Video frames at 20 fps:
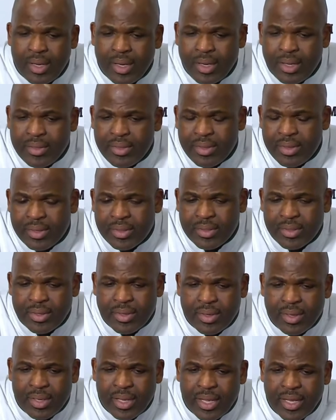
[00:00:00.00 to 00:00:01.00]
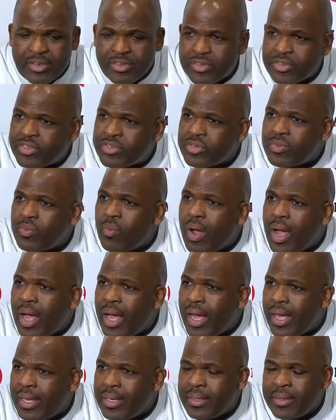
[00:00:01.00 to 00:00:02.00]
their legs are too
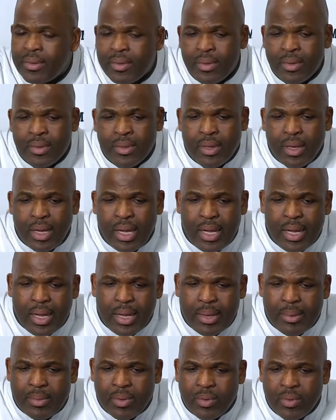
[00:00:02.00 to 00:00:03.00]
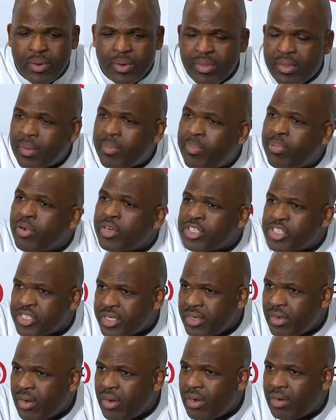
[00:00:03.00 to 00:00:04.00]
wide or they're
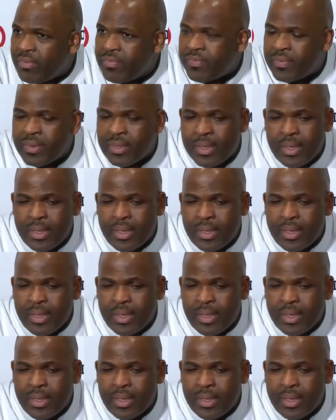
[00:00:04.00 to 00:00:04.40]
pushing off.